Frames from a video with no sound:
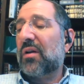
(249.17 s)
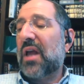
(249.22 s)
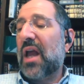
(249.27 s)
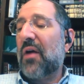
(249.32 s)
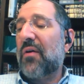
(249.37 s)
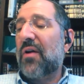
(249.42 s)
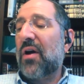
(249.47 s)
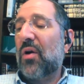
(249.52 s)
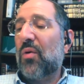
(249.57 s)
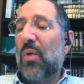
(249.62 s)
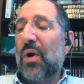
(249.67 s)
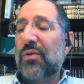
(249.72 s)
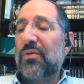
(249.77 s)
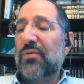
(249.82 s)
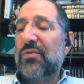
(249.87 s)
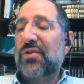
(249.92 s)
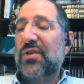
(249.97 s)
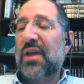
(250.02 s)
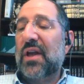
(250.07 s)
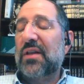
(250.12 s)
carry out
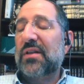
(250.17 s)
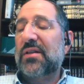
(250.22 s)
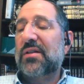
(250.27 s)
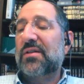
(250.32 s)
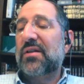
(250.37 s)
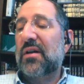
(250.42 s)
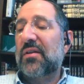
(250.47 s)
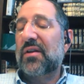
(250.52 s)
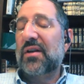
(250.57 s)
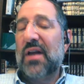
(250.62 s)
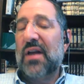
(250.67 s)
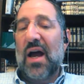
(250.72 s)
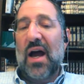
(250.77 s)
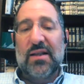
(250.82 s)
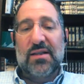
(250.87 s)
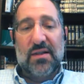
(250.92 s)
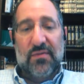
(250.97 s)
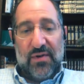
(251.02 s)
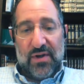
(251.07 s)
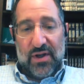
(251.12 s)
wonders against the
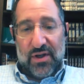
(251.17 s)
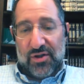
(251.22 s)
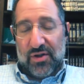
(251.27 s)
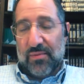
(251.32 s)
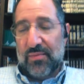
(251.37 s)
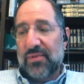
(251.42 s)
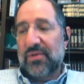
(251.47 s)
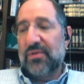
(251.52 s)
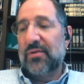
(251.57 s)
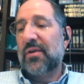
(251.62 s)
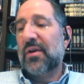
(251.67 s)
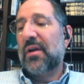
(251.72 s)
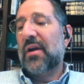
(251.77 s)
gods of Egypt.